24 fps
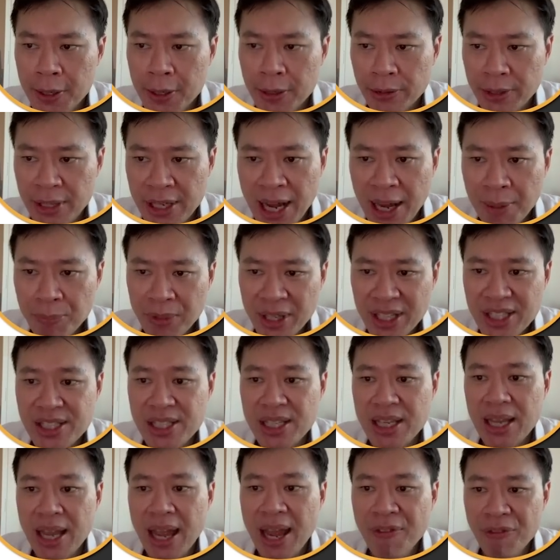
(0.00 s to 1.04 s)
Then up next,
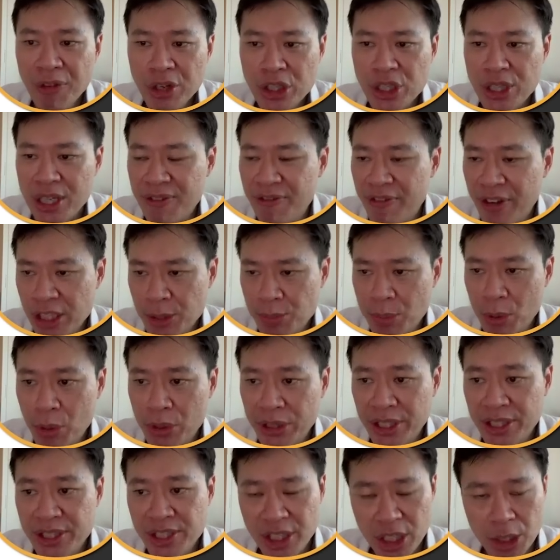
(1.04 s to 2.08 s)
average investment
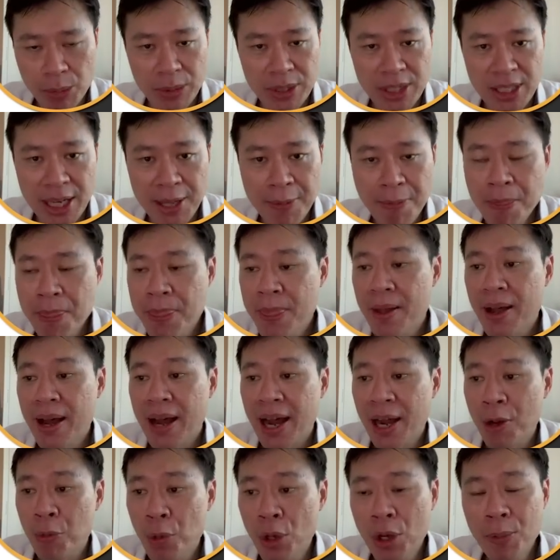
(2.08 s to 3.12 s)
return 6%.
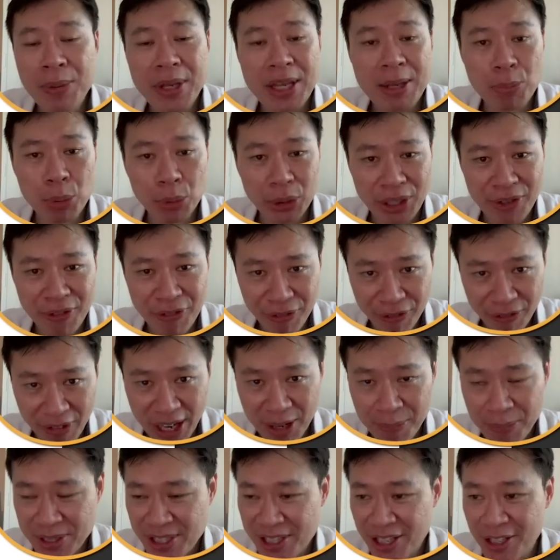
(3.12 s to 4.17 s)
I will be inputting
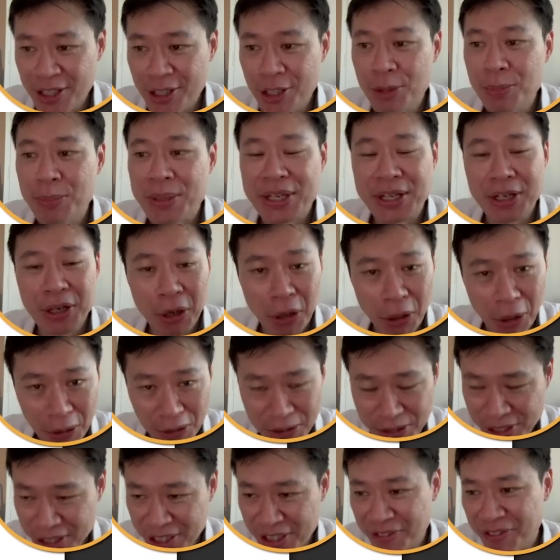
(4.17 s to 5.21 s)
5% in to be
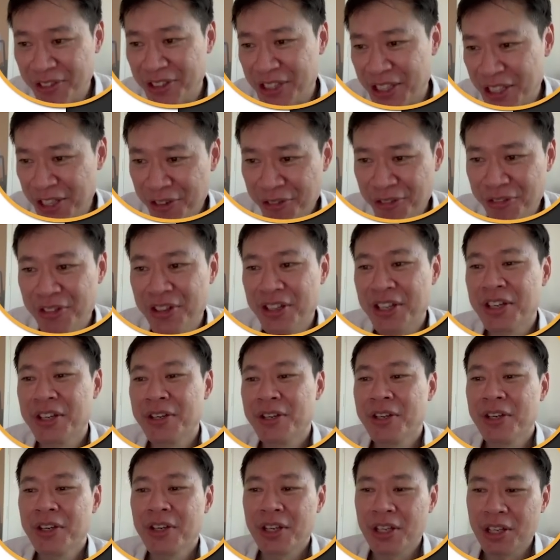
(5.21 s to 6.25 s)
conservative.
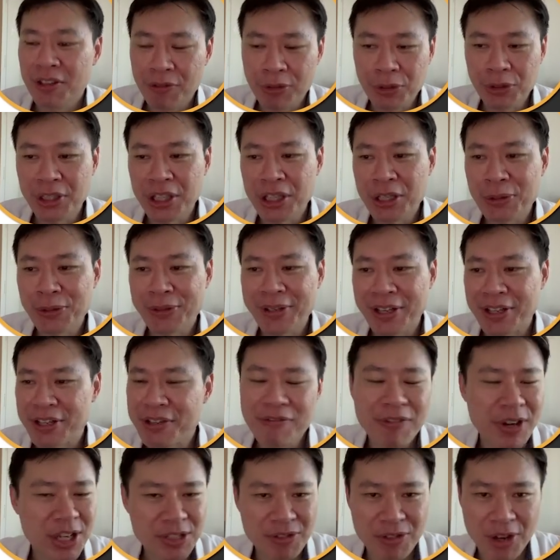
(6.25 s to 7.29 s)
If you think you can
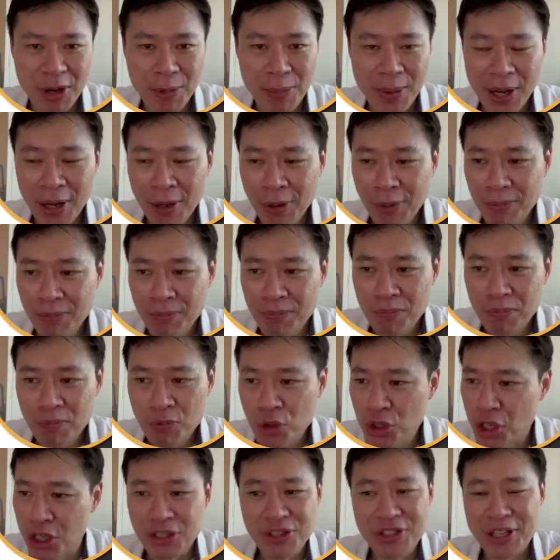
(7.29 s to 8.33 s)
invest very well,
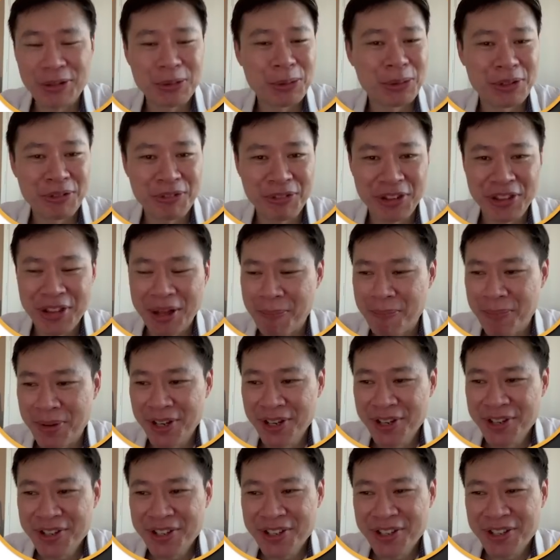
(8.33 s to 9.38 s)
change that to a different
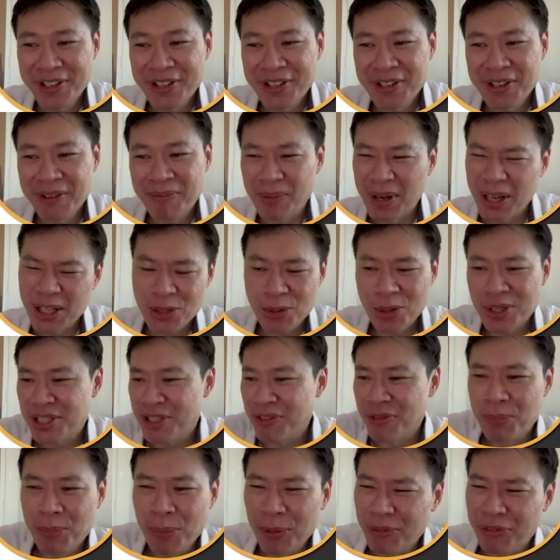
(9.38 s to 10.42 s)
number. But as always, if
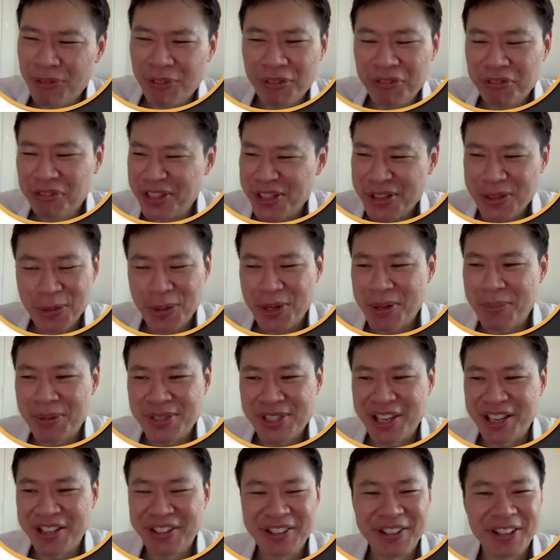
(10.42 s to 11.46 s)
you put
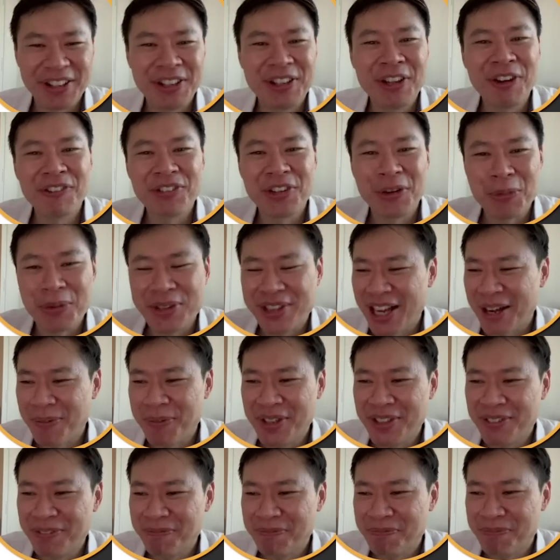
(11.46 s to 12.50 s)
15-20%, a lot of the
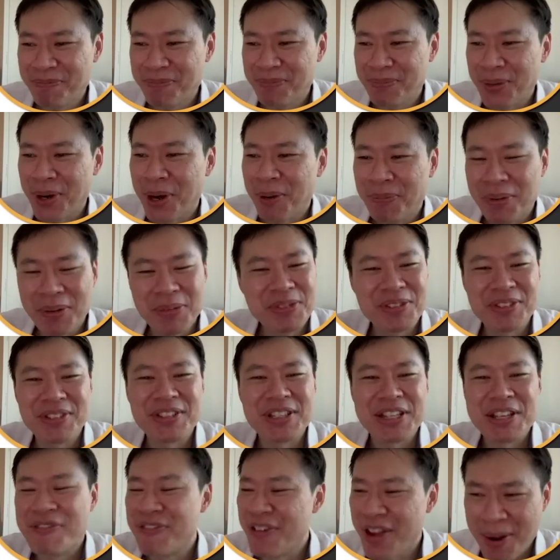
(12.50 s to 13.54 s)
retirement problems
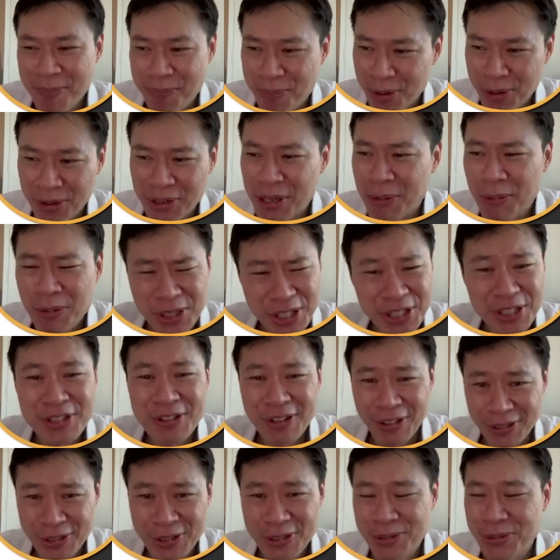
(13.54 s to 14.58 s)
evaporate, which is
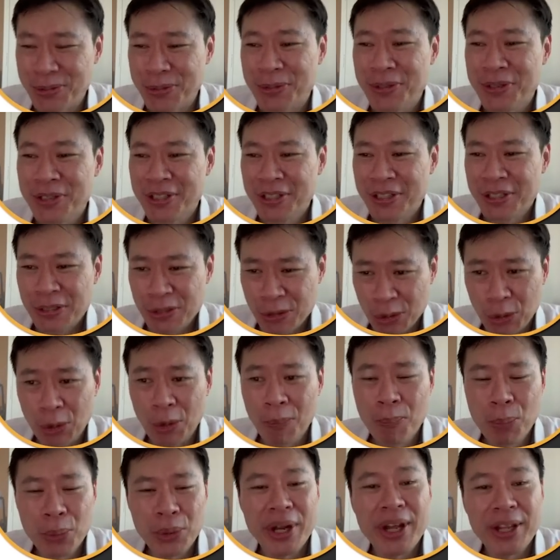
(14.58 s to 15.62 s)
not true. So
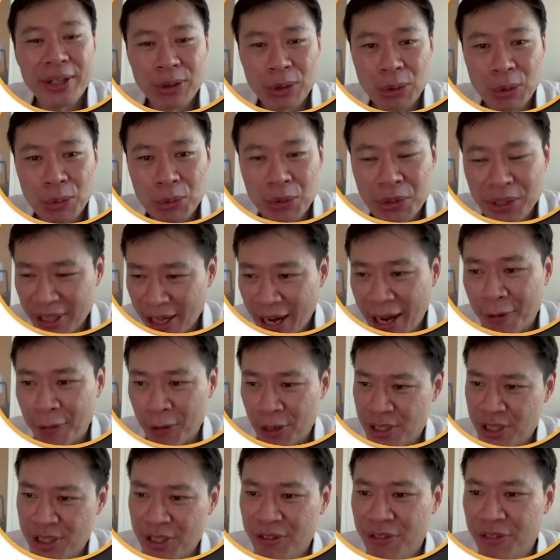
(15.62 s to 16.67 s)
don't put a too
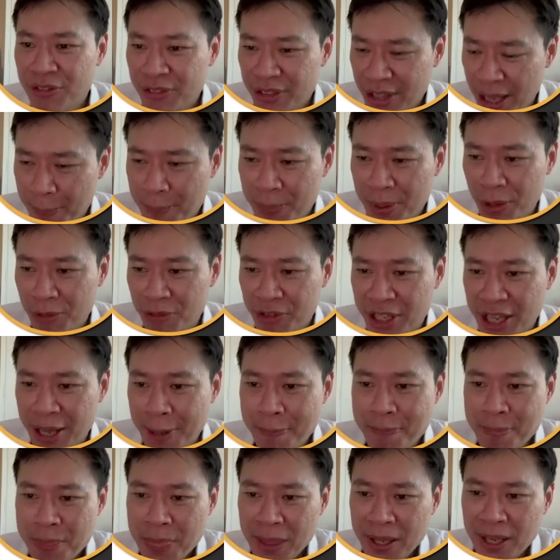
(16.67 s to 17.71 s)
aggressive number over there.
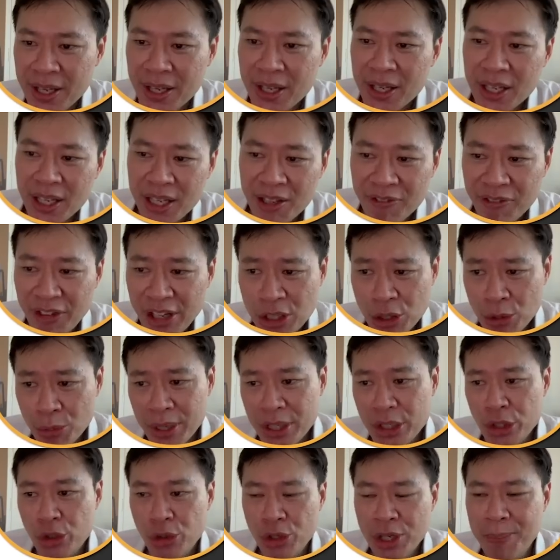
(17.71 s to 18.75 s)
Inflation
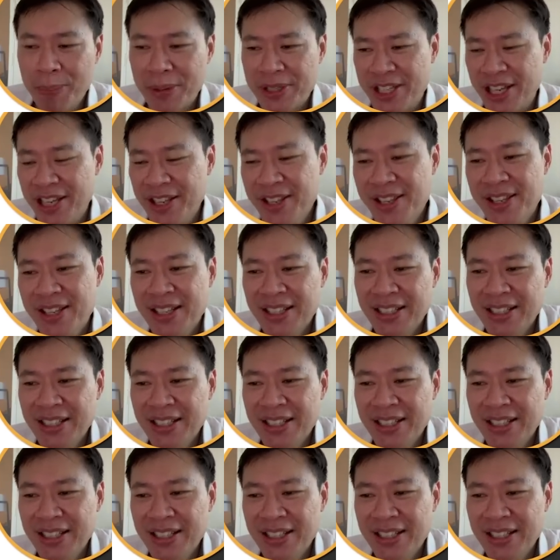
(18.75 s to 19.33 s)
rate 3%.